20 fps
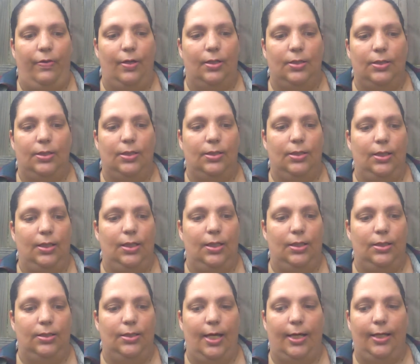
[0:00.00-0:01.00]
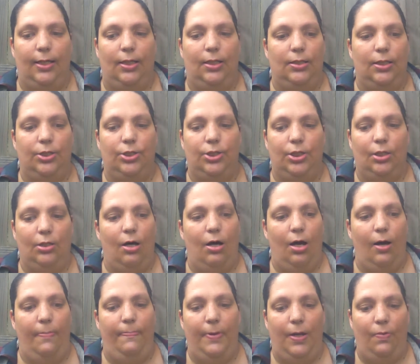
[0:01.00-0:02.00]
this is the second edition
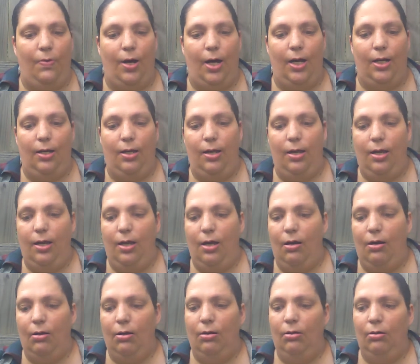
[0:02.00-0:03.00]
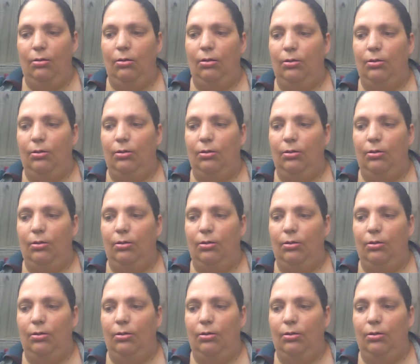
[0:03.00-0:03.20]
copy right here.